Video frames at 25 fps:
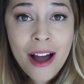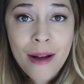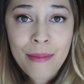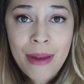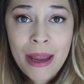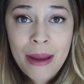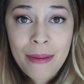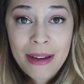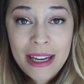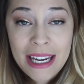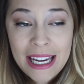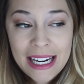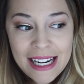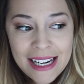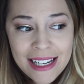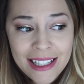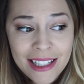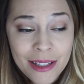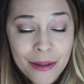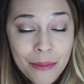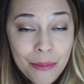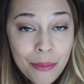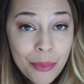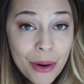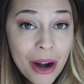maybe getting
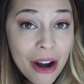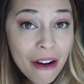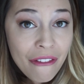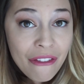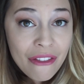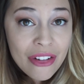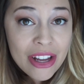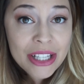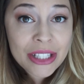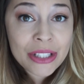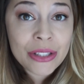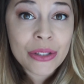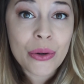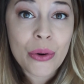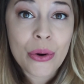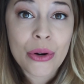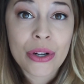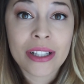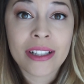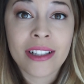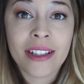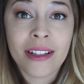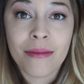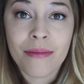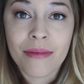some breakfast
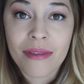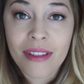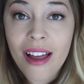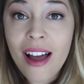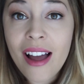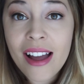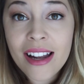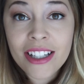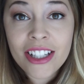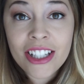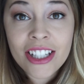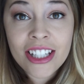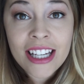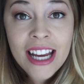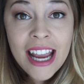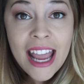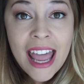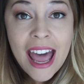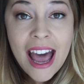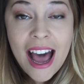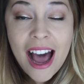or some lunch